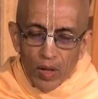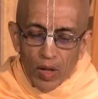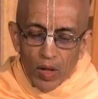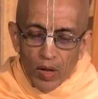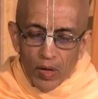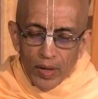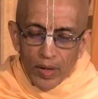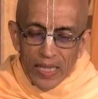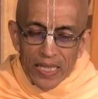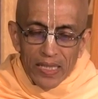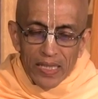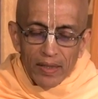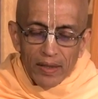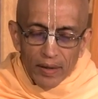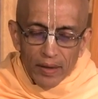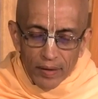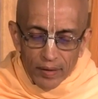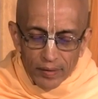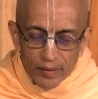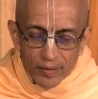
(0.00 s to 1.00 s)
or
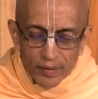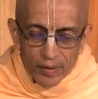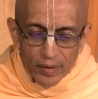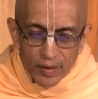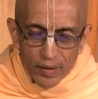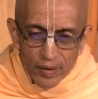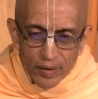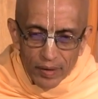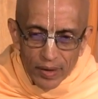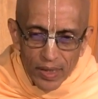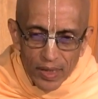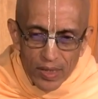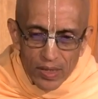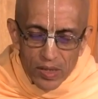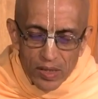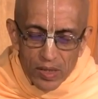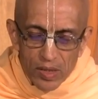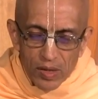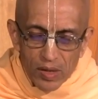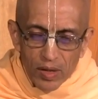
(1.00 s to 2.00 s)
here
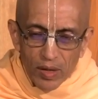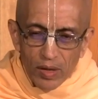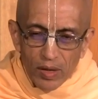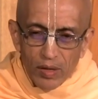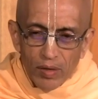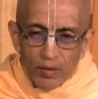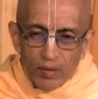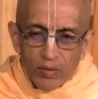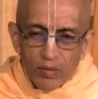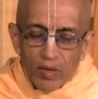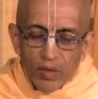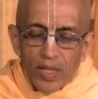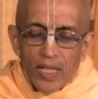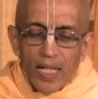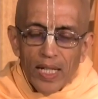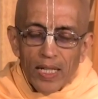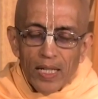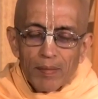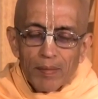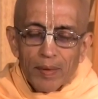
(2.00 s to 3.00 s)
these uh,
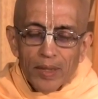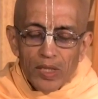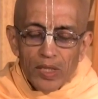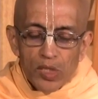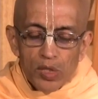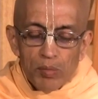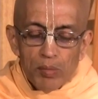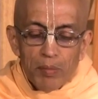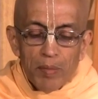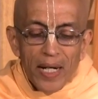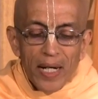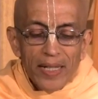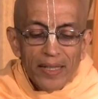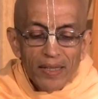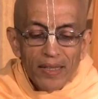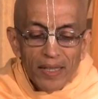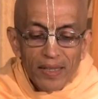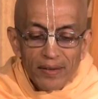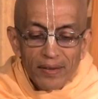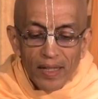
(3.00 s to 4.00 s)
three elements
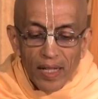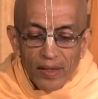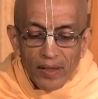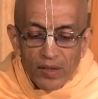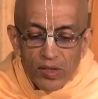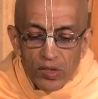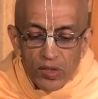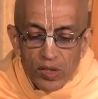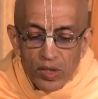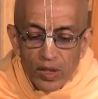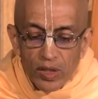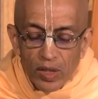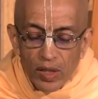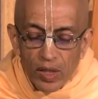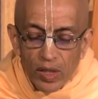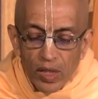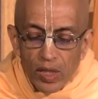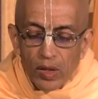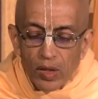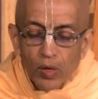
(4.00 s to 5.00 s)
mind intelligence and
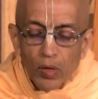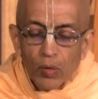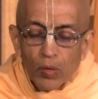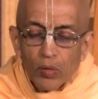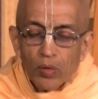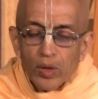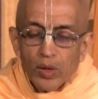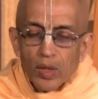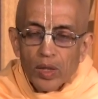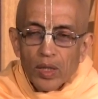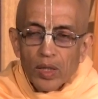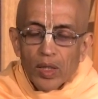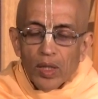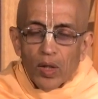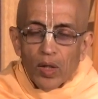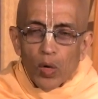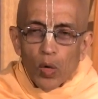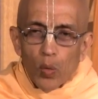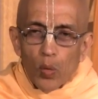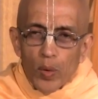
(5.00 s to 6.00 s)
ego
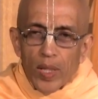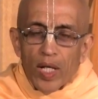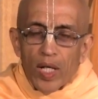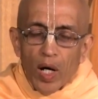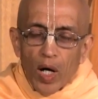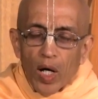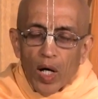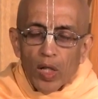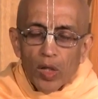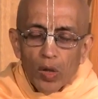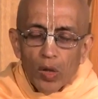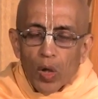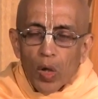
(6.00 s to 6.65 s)
we all